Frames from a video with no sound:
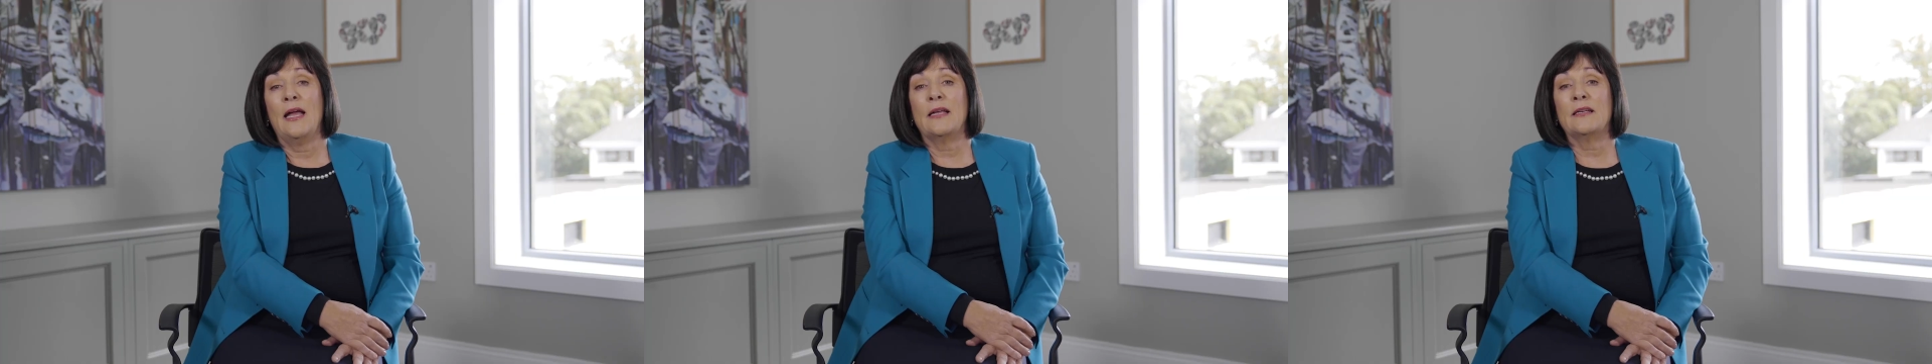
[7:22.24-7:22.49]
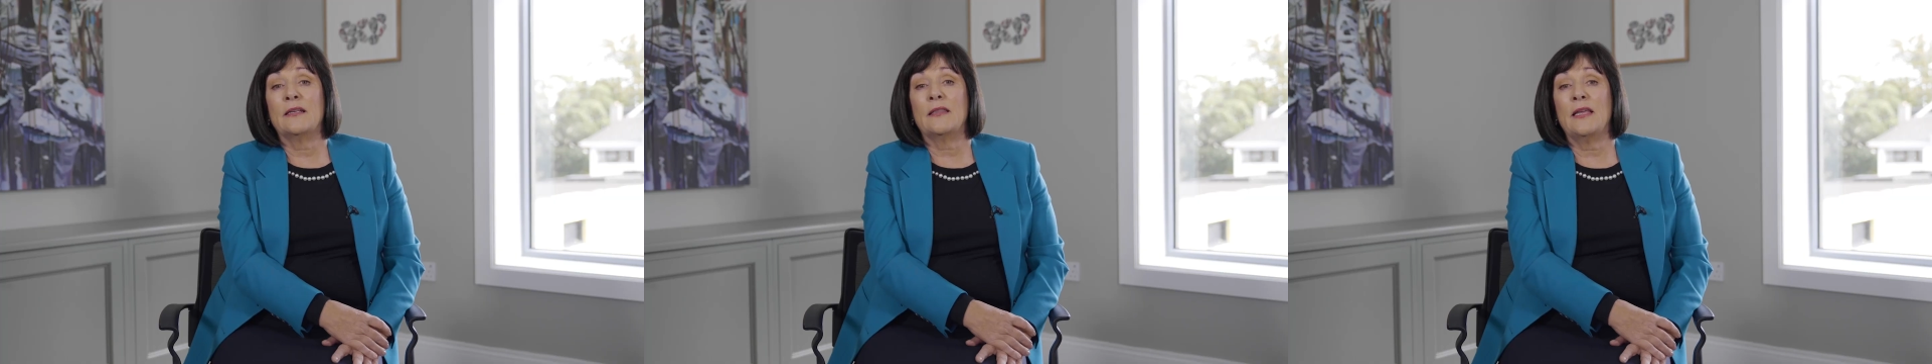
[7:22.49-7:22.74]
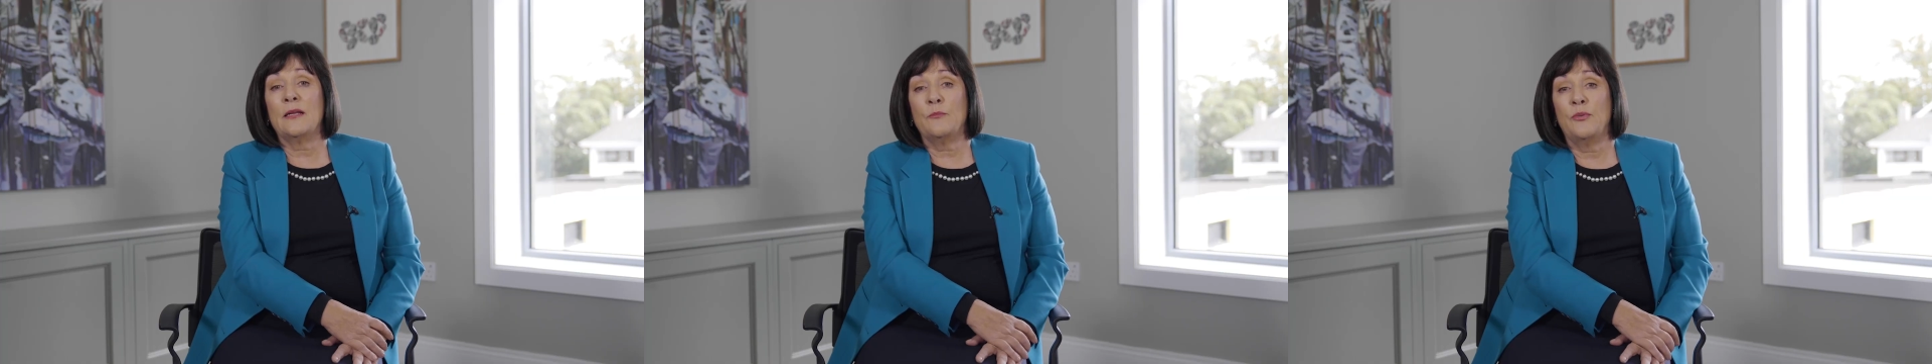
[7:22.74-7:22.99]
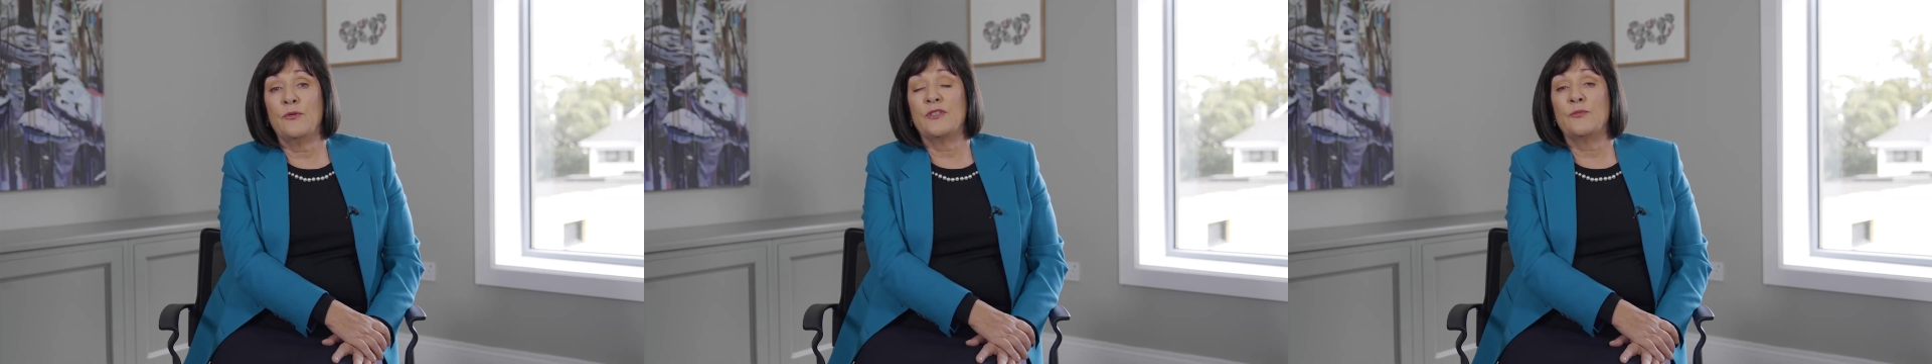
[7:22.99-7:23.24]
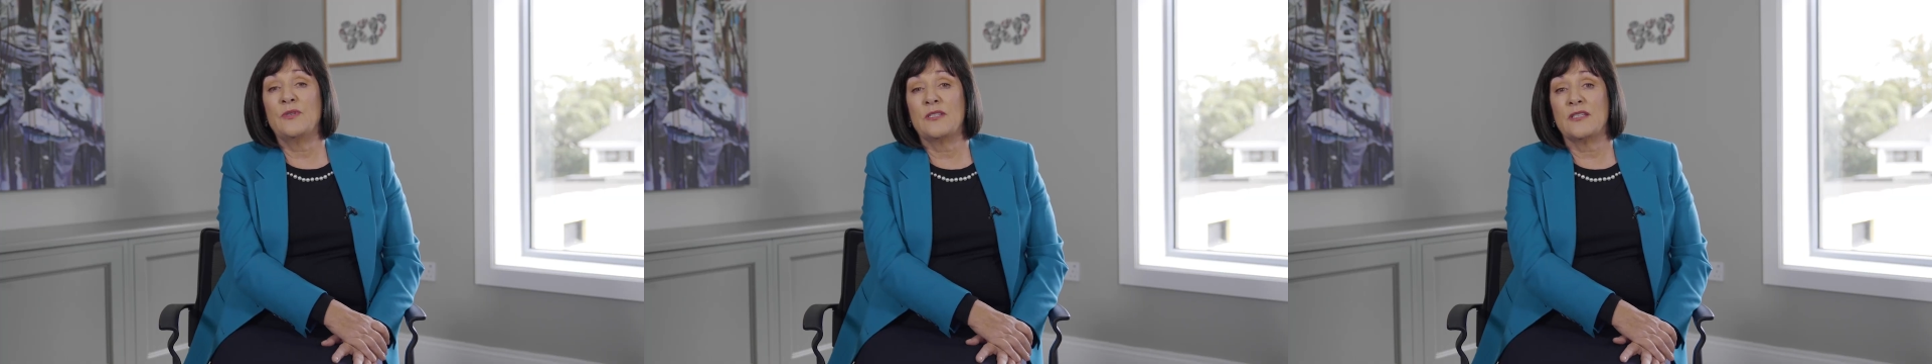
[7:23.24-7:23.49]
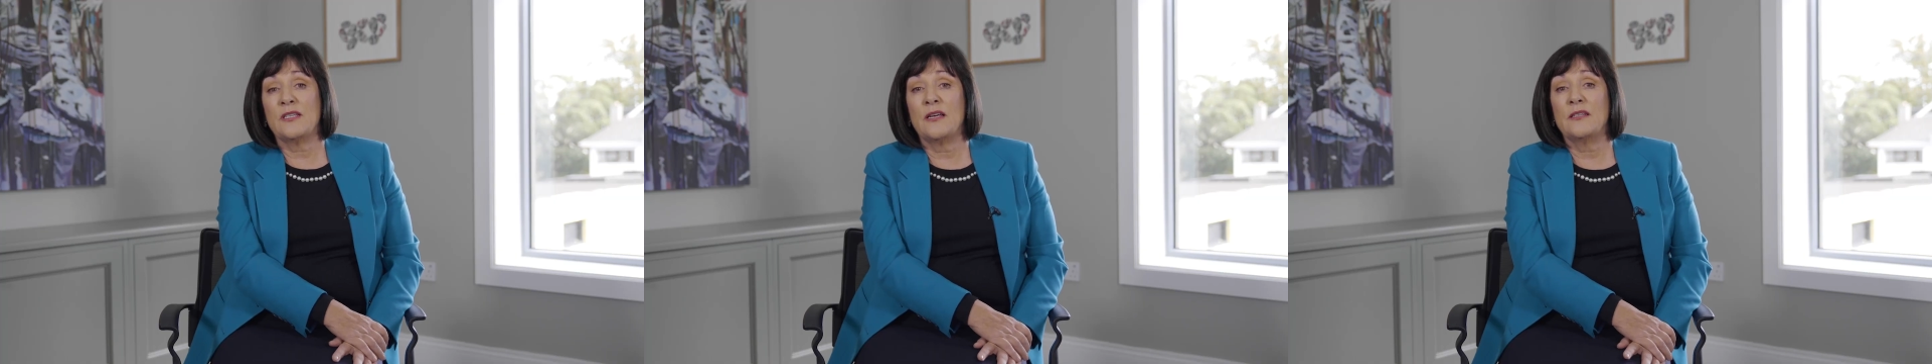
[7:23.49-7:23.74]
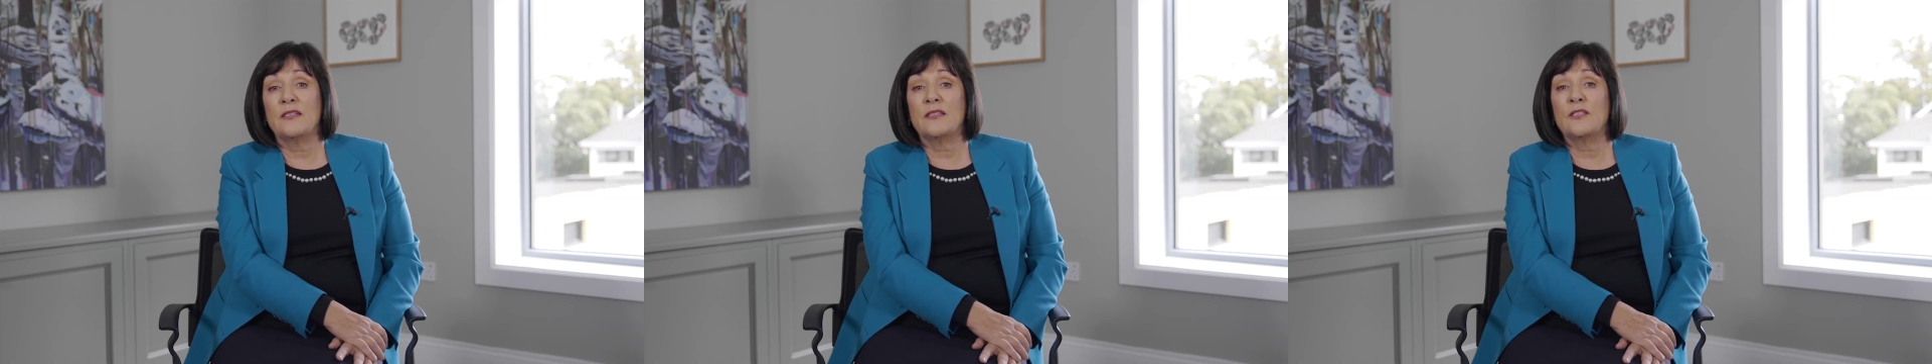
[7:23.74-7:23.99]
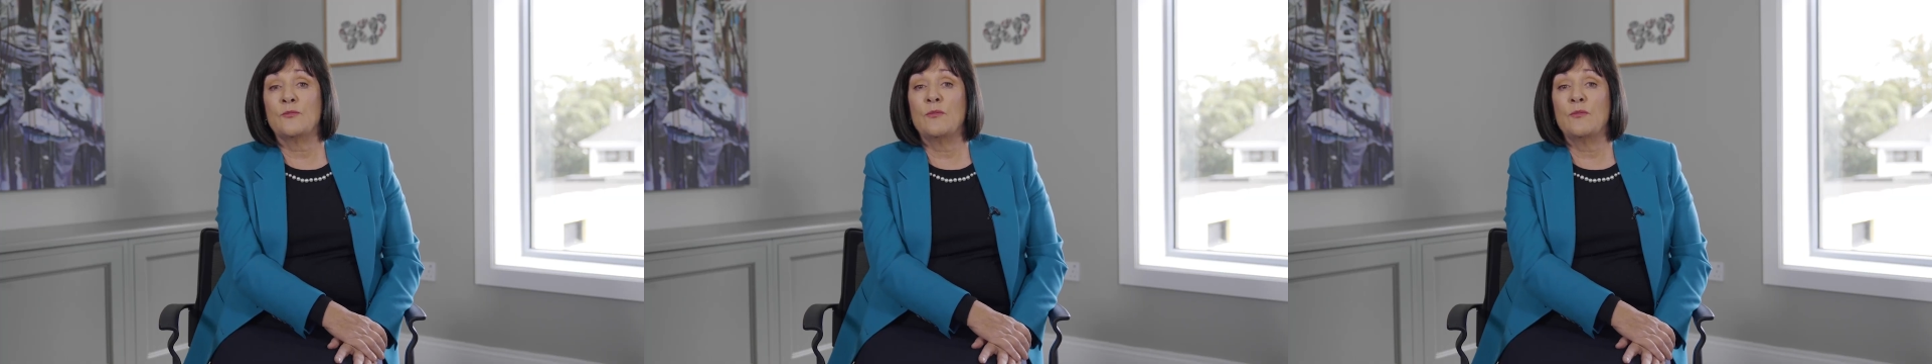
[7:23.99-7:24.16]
And at that point, we decided that